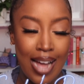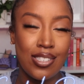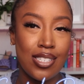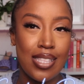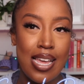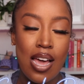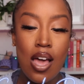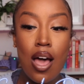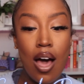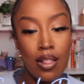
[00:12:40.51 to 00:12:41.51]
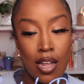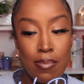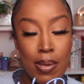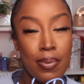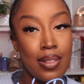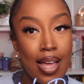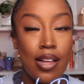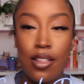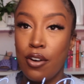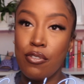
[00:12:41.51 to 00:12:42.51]
I just think a lot of people like
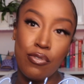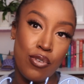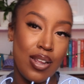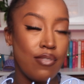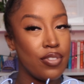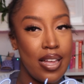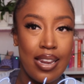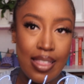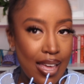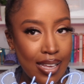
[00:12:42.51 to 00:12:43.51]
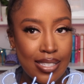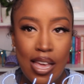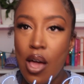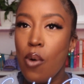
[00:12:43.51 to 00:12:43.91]
a lot of fruity and flighty things,